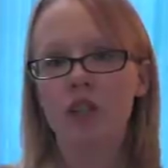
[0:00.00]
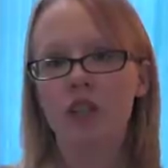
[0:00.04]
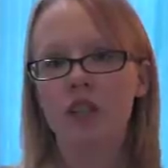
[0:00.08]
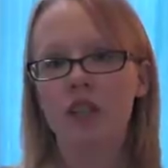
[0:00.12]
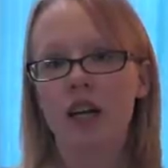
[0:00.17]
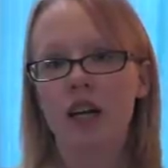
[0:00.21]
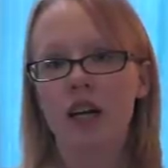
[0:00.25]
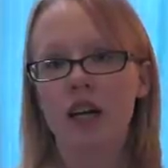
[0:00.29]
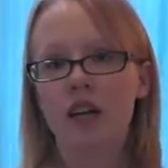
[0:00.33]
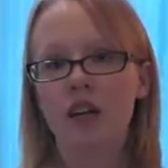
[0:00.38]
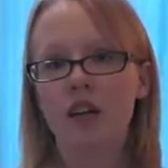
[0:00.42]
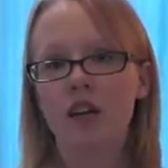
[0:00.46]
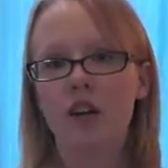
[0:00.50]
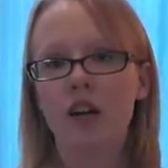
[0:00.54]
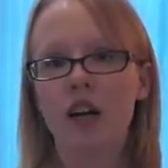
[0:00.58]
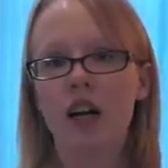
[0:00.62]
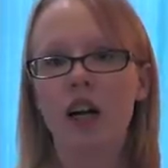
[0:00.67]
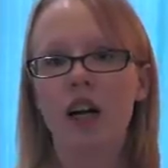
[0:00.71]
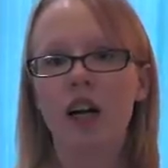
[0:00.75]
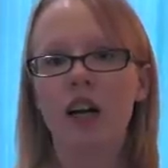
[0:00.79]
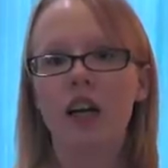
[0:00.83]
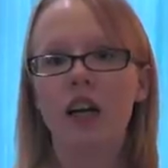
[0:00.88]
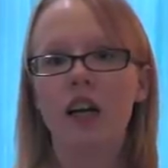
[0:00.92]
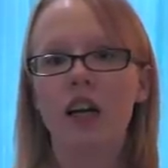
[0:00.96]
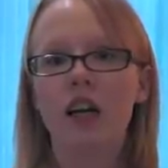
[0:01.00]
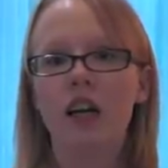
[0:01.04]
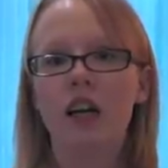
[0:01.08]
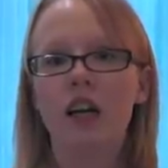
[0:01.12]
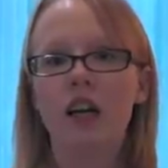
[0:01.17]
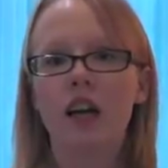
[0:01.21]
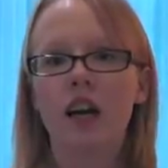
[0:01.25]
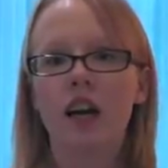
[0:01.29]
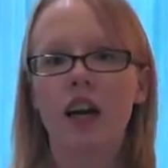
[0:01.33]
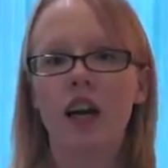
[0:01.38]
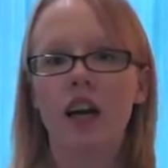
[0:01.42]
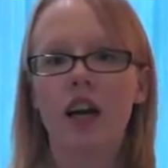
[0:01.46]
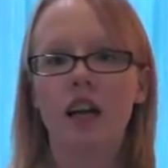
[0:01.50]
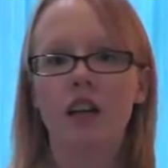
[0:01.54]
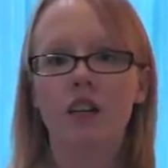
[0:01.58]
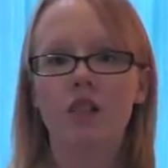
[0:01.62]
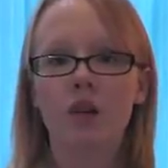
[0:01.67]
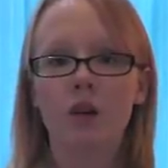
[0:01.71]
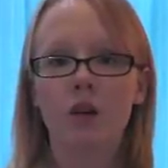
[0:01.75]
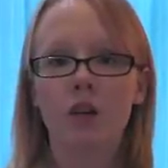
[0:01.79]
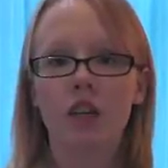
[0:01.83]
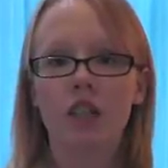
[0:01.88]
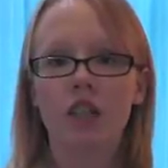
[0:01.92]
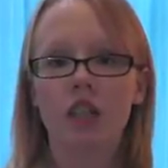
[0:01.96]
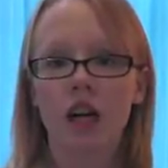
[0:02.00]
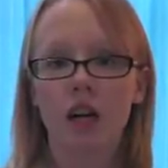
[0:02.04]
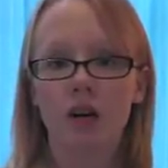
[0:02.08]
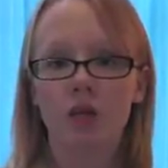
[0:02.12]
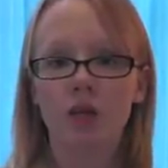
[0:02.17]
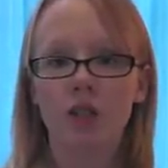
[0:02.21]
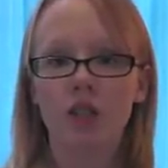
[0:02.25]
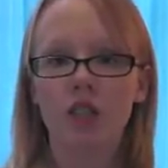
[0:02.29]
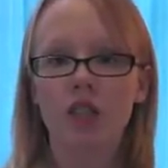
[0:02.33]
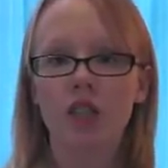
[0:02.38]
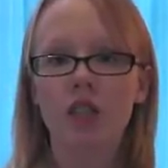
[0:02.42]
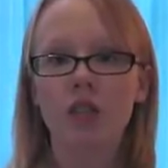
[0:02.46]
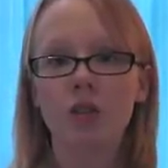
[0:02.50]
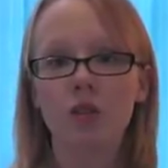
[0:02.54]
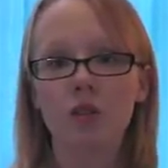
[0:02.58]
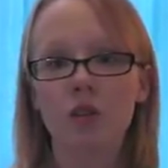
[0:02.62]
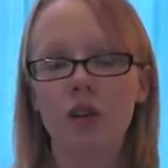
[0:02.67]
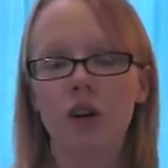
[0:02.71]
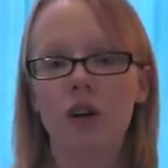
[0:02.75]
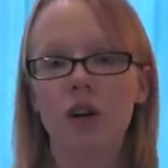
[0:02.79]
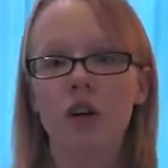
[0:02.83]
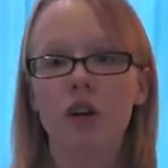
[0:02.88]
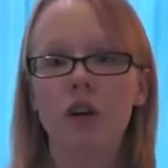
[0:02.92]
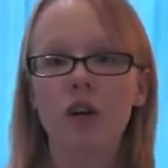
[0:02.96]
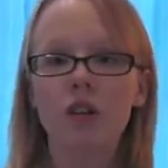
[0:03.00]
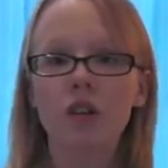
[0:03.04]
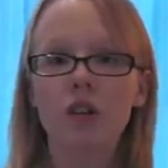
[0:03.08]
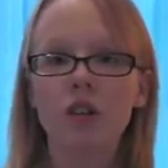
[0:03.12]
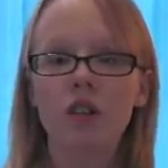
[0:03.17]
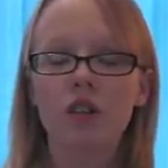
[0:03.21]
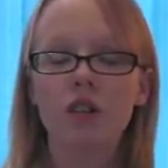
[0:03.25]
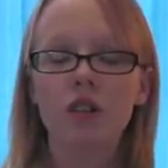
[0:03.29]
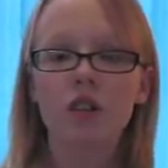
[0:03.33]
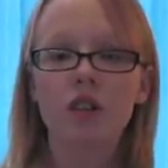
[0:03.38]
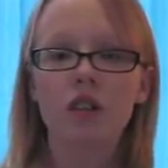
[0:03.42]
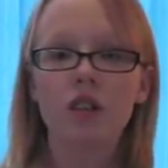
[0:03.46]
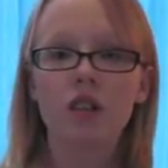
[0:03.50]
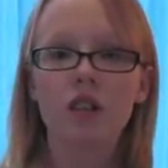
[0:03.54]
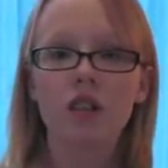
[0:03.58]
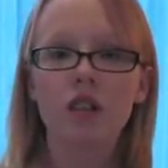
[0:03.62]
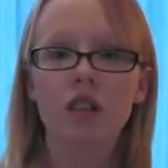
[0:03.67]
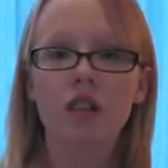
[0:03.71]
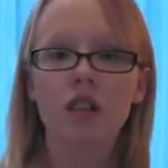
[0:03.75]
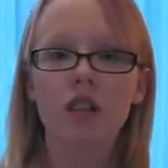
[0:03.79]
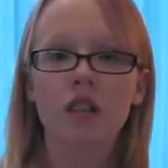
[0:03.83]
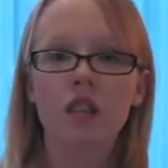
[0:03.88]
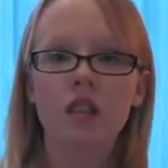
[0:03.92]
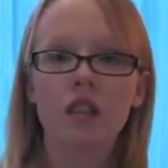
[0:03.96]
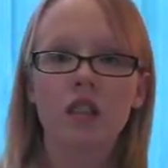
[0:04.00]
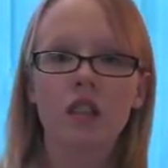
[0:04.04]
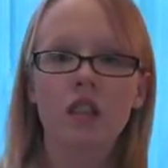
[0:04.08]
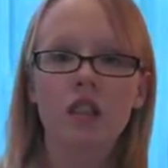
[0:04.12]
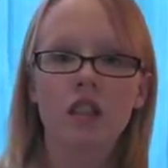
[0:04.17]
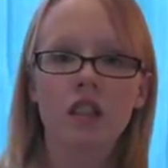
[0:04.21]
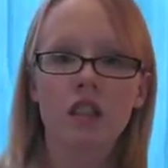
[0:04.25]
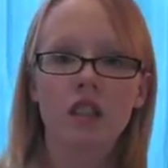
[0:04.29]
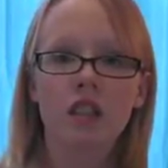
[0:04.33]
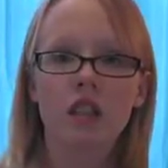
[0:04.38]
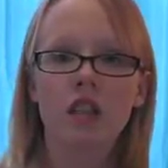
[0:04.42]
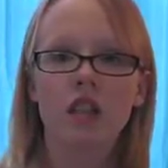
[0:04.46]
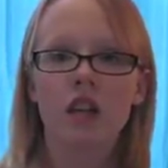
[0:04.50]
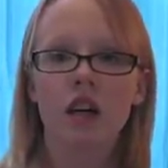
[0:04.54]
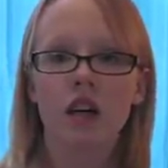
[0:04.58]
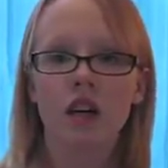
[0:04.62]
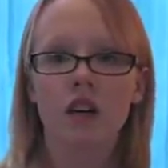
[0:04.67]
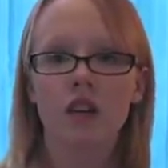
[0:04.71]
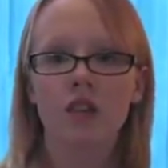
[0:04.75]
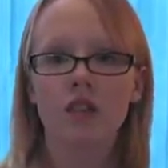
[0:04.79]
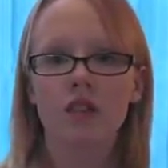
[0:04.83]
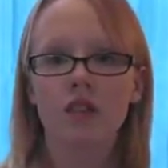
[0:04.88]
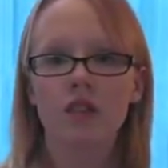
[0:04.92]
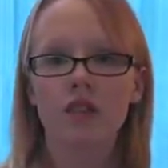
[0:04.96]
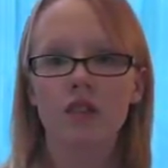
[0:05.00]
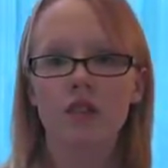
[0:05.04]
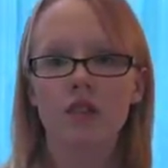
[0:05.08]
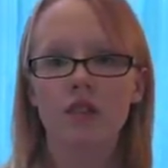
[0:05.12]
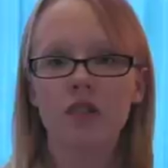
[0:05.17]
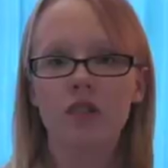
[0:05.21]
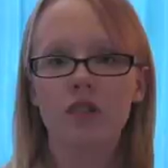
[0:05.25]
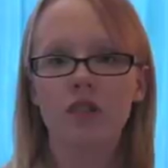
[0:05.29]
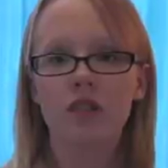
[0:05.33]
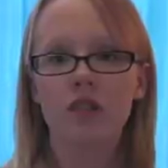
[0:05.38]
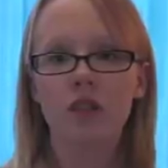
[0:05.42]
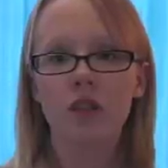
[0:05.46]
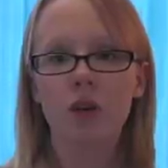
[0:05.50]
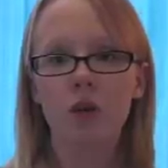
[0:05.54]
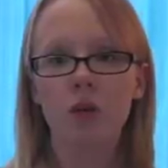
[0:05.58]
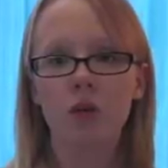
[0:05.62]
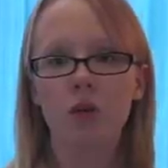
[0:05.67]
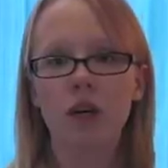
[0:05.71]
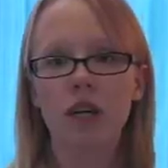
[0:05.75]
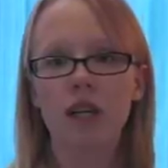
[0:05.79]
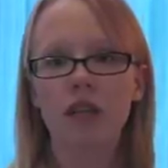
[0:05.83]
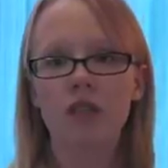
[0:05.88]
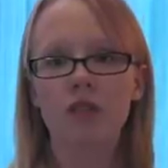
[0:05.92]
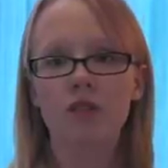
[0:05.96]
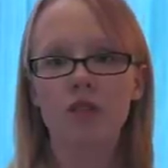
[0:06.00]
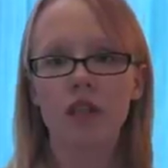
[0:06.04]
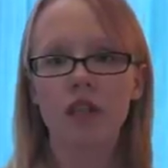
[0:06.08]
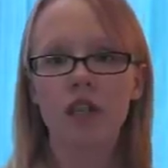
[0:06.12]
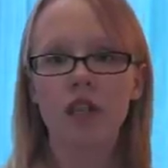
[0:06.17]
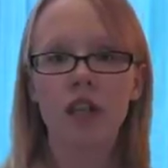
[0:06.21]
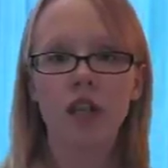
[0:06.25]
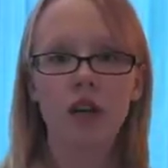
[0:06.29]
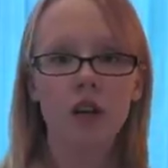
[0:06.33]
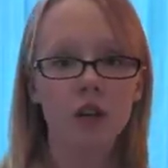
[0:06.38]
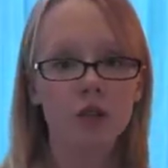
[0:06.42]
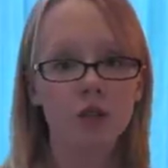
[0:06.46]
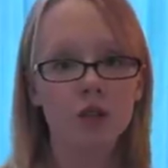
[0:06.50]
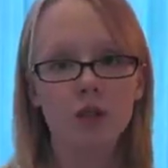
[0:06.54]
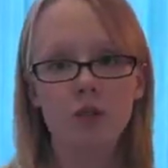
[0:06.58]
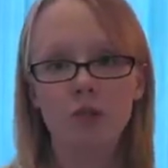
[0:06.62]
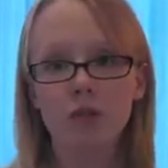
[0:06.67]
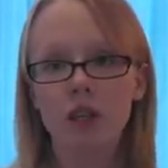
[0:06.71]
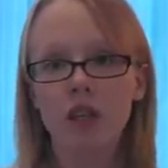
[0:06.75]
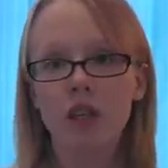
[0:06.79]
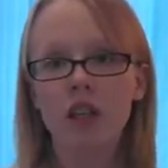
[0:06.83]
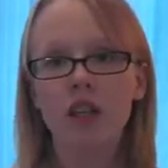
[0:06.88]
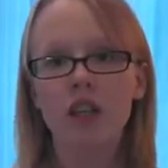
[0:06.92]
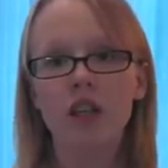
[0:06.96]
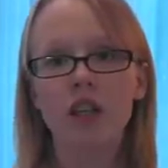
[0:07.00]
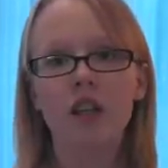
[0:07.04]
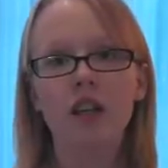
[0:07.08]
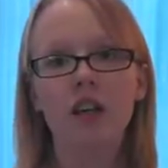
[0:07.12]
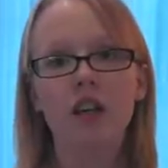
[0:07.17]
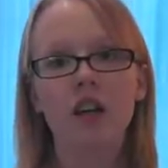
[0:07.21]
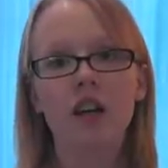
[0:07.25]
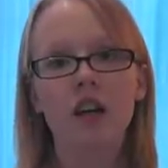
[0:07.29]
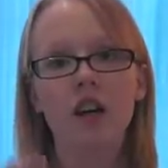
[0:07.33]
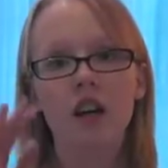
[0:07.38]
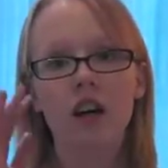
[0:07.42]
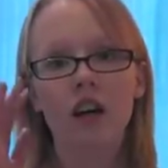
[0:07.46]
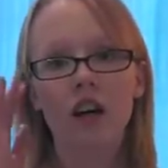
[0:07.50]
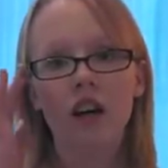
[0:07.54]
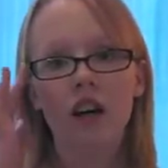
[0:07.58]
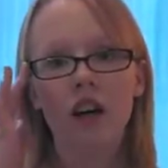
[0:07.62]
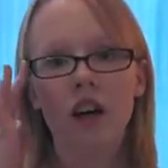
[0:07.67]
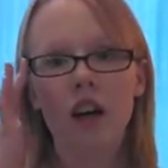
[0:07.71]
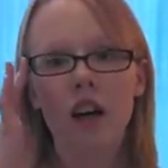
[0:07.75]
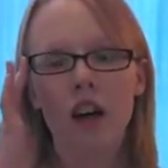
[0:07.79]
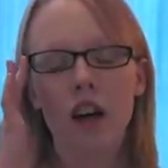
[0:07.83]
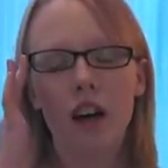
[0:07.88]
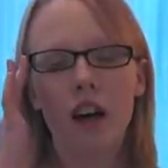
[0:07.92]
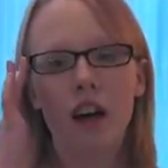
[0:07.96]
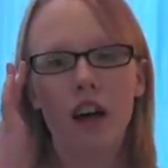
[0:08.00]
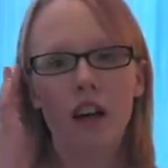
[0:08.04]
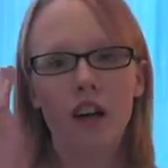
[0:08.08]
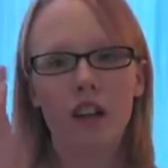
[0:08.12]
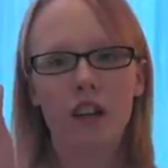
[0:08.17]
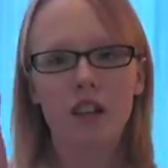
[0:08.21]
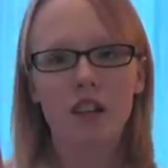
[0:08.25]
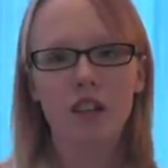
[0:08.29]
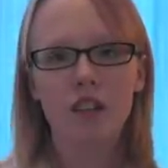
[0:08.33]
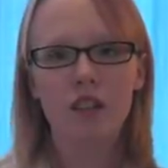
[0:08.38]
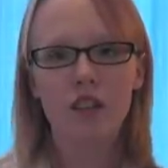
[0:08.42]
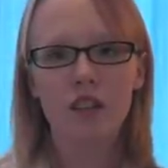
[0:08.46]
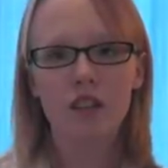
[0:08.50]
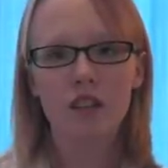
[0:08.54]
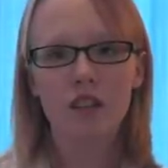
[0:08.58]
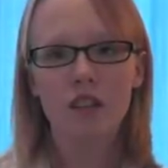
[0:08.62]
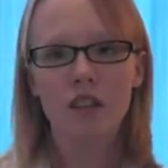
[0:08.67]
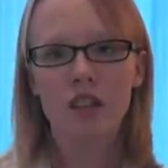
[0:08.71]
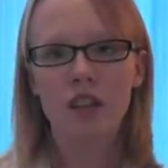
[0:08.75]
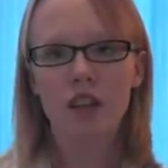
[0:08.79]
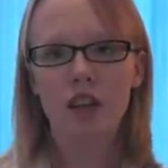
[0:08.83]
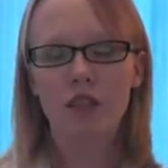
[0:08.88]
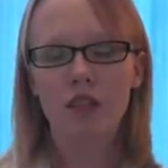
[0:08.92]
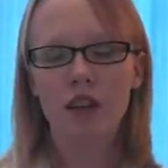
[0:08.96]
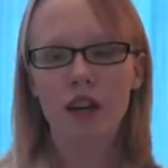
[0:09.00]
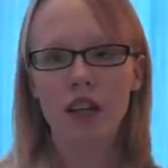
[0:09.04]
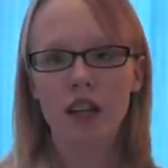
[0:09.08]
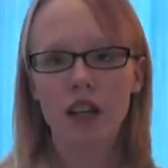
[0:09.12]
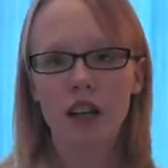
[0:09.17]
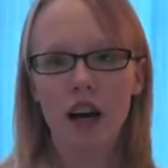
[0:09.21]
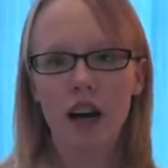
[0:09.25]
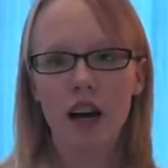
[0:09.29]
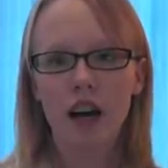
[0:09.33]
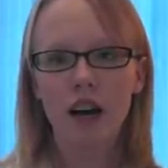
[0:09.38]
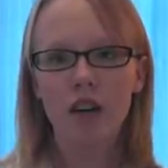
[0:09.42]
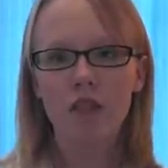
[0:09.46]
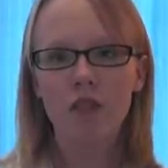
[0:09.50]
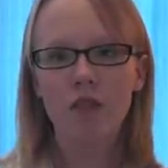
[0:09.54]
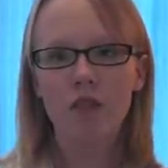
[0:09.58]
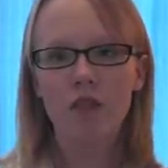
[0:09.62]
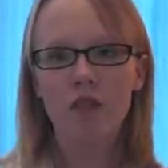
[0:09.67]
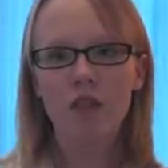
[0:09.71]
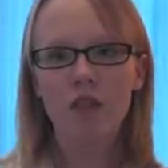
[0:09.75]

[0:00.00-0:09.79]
in second grade, and of course I was the new girl. You know, no one really knows me and stuff like that.